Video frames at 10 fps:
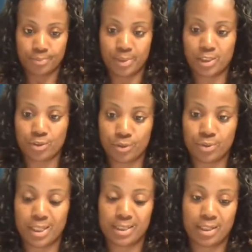Make sure you
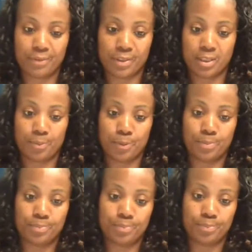guys have a
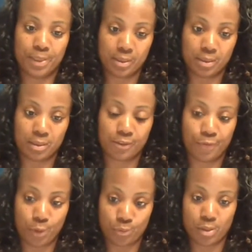separate business
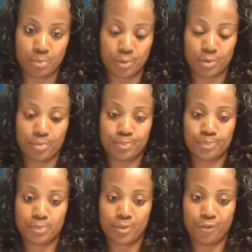phone number
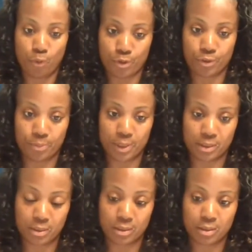for your
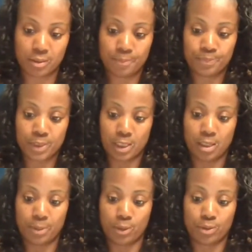business.
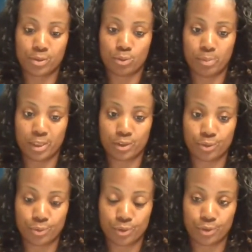And also make
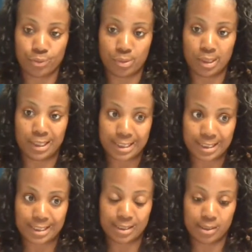sure you
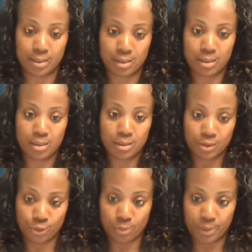list
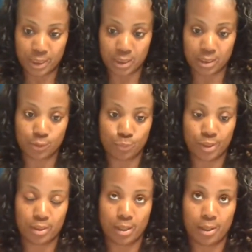your business
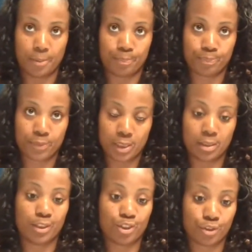with
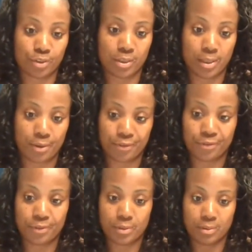
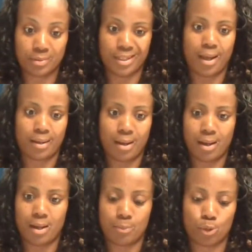
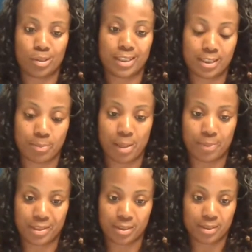listyourself.com or
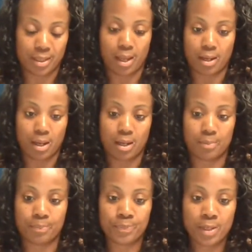
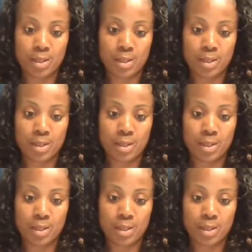listmybusiness.com.